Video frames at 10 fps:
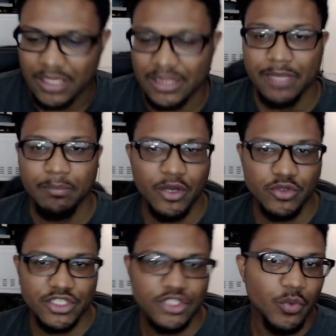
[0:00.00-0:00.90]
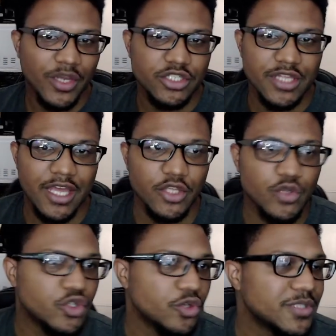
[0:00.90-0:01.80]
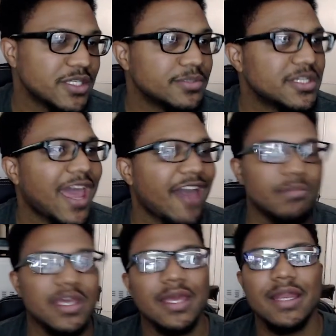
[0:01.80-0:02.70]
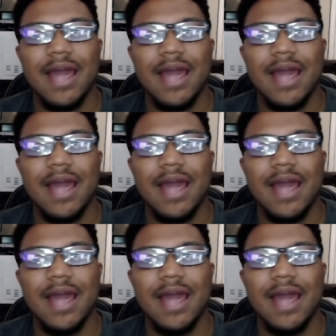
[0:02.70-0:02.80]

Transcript: limbo situation that YouTube seems to have me in.